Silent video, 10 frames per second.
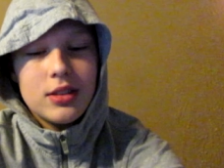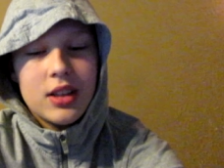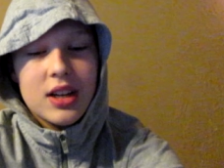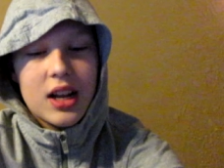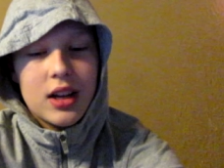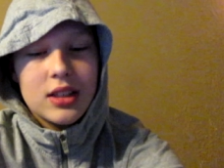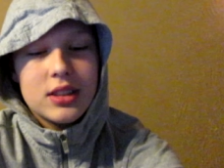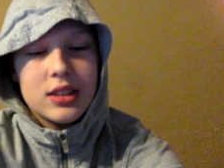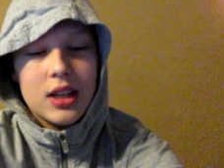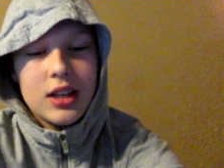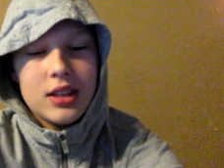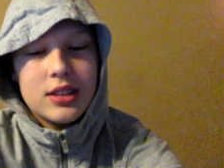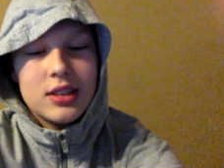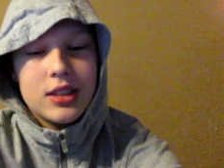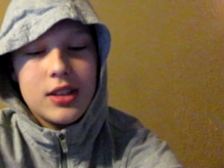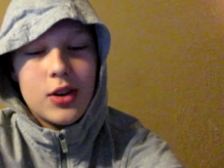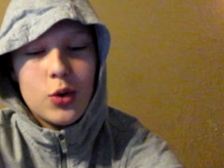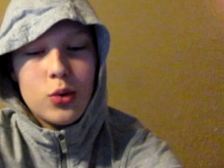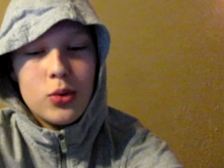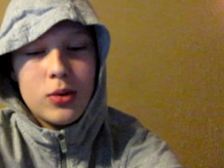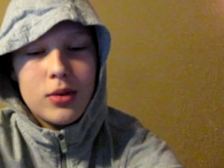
look kind of sexy, yo.